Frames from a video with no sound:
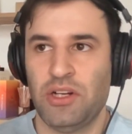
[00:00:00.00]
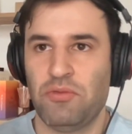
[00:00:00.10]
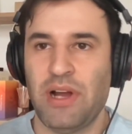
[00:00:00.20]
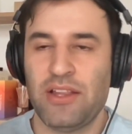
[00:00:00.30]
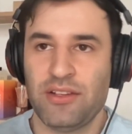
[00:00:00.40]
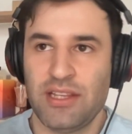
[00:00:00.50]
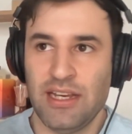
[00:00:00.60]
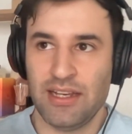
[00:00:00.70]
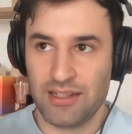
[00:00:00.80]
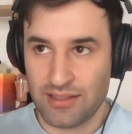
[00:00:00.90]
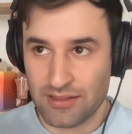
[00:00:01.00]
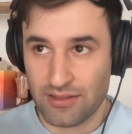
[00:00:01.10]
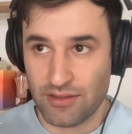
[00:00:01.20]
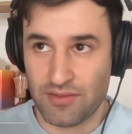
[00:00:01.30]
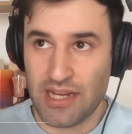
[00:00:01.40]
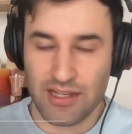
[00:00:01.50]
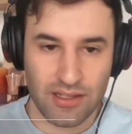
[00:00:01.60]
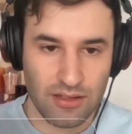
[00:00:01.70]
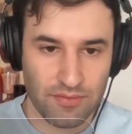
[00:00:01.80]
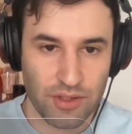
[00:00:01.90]
Rather than sort of
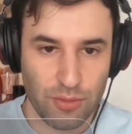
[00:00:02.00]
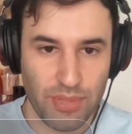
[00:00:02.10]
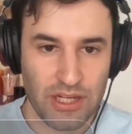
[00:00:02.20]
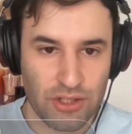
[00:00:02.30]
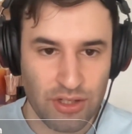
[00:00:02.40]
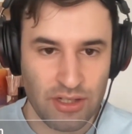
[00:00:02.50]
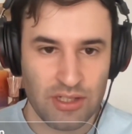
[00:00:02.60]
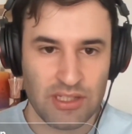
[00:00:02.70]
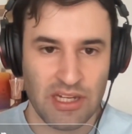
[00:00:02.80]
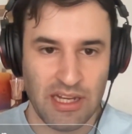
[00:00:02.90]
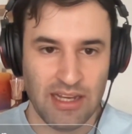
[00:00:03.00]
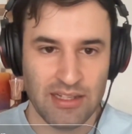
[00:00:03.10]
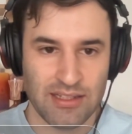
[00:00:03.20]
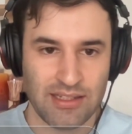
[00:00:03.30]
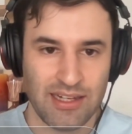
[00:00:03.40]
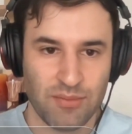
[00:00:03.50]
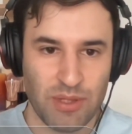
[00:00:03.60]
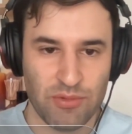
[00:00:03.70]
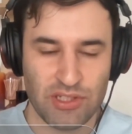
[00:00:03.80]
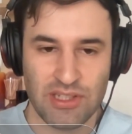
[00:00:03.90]
taking a few pictures and getting
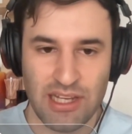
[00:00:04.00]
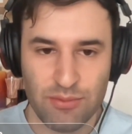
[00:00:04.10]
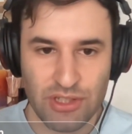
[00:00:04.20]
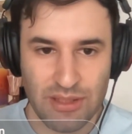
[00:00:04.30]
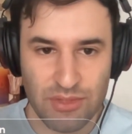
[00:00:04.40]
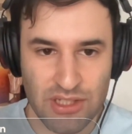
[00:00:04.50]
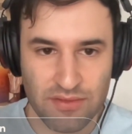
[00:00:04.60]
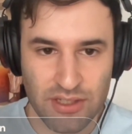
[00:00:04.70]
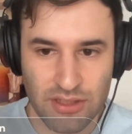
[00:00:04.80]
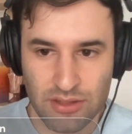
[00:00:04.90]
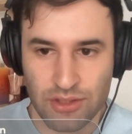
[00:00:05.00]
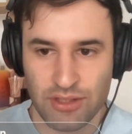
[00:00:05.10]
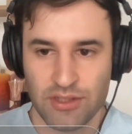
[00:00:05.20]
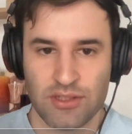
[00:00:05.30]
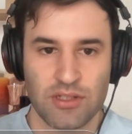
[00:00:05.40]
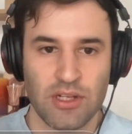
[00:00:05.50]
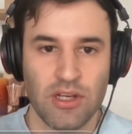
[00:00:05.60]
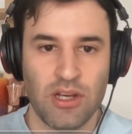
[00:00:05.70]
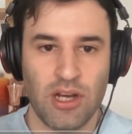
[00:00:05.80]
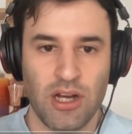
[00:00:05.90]
people to label them in different cultures,
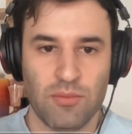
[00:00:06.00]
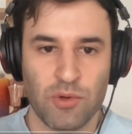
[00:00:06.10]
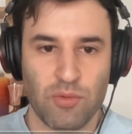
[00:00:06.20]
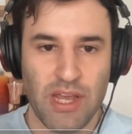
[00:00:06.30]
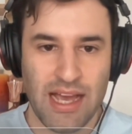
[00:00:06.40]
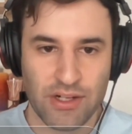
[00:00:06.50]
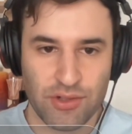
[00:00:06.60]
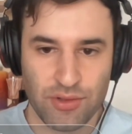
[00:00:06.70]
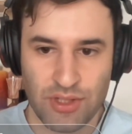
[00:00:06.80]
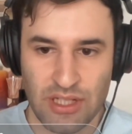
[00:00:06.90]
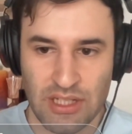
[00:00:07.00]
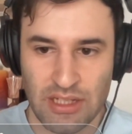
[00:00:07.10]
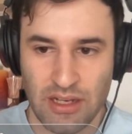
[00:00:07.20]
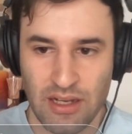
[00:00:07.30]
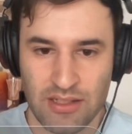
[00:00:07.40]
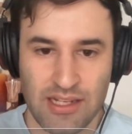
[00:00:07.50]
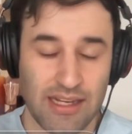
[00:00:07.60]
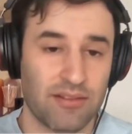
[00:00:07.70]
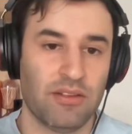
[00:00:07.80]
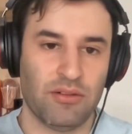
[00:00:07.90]
we actually take
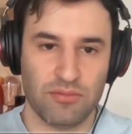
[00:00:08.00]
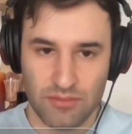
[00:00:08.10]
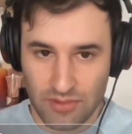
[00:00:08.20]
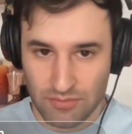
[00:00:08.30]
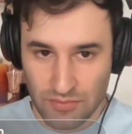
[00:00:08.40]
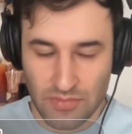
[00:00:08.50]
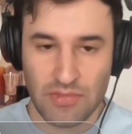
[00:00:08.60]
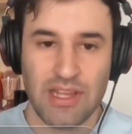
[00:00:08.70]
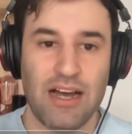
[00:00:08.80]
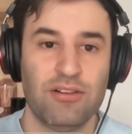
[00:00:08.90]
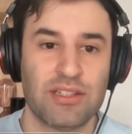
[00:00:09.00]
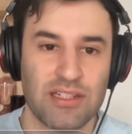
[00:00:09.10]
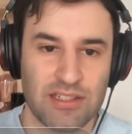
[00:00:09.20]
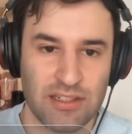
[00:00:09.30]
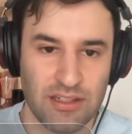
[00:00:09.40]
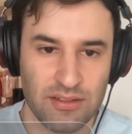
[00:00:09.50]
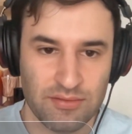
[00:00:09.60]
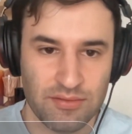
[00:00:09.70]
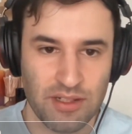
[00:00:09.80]
thousands of